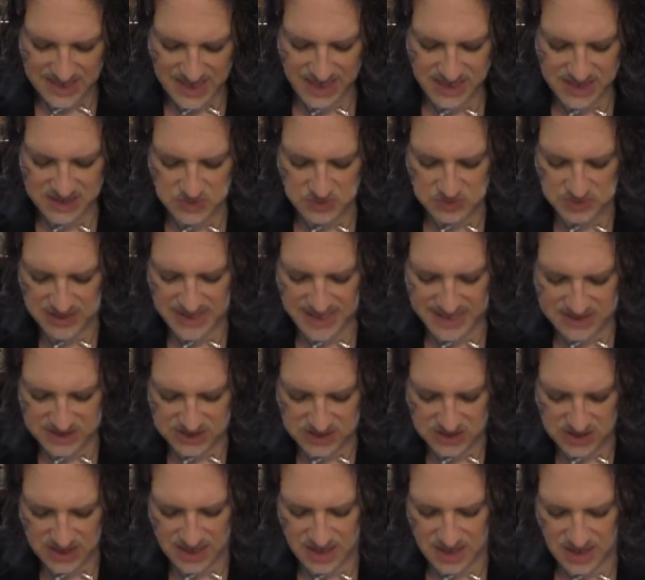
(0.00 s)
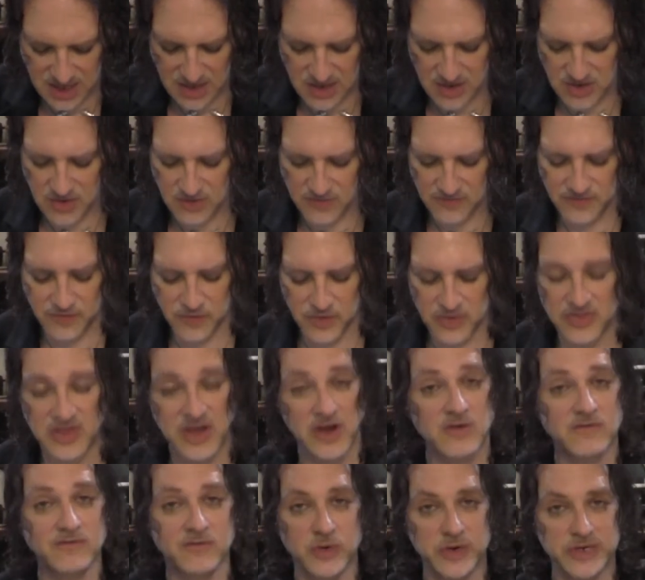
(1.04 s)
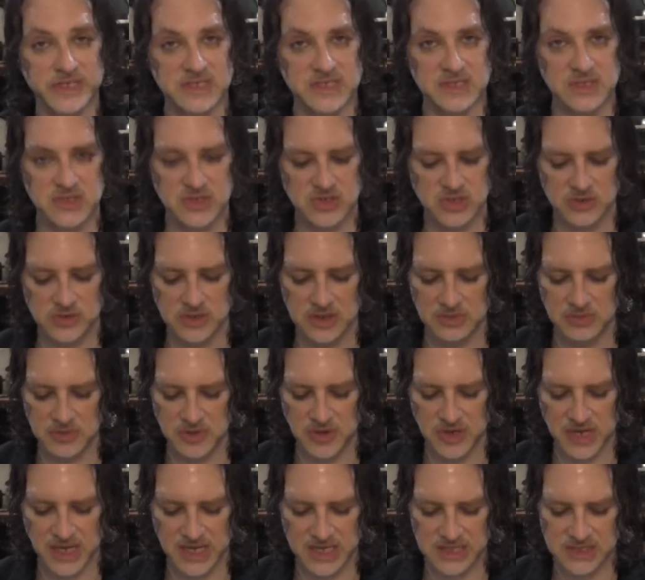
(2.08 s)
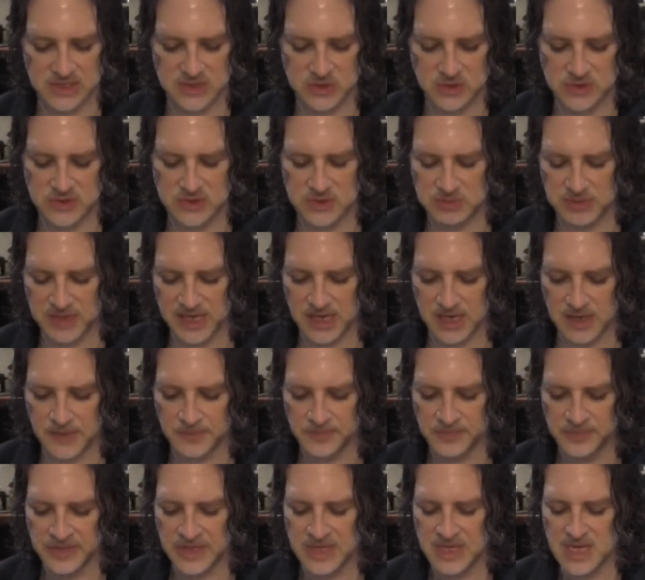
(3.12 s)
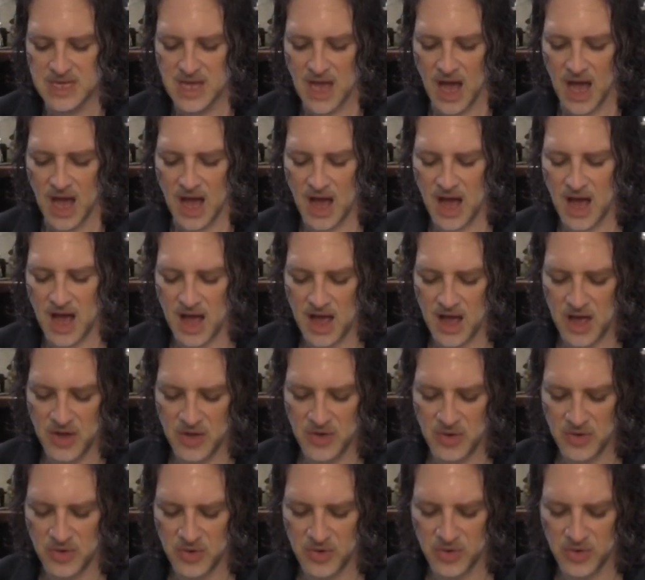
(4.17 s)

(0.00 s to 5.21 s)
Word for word: deck is blessed uh, for their voices to communicate, so to speak. Uh,